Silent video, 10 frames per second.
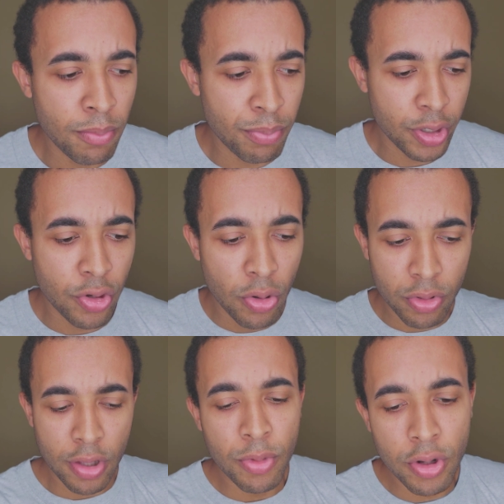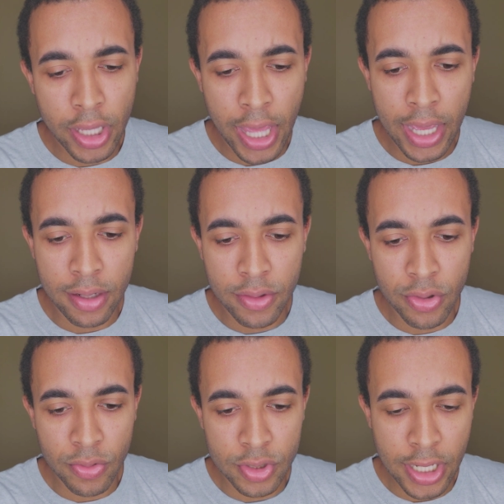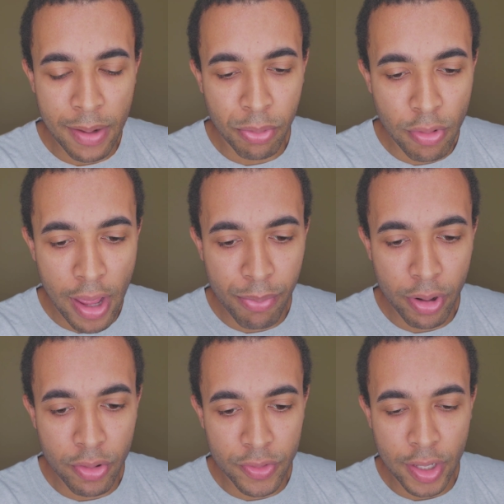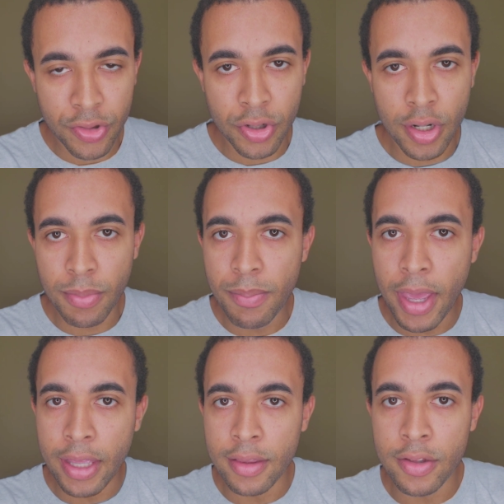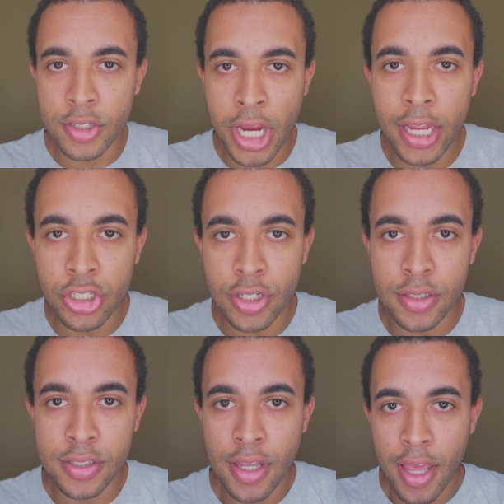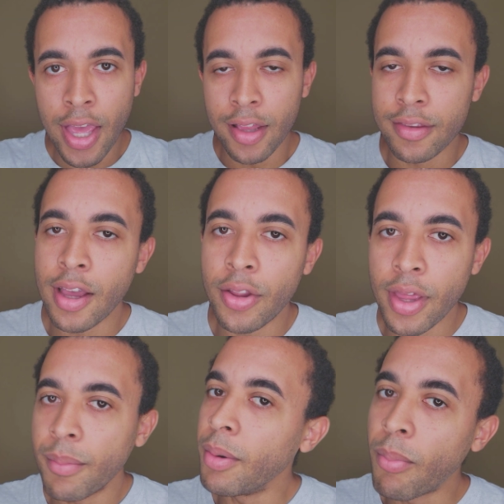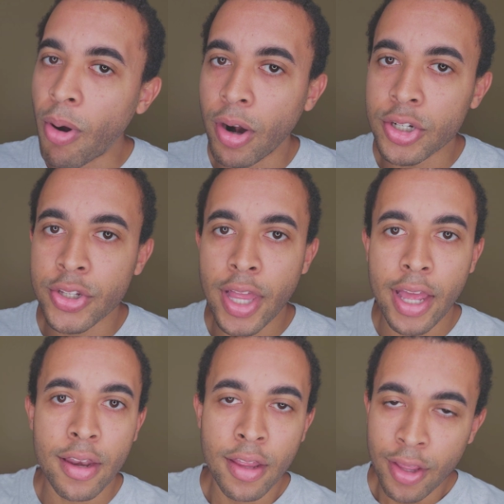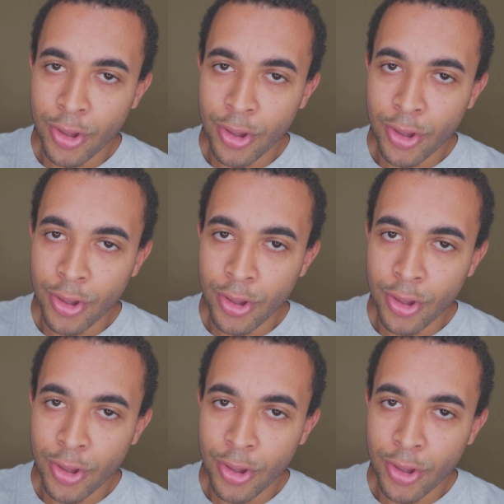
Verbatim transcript: but don't communicate to stake pool operators that you're going to be making these changes and tell them in March that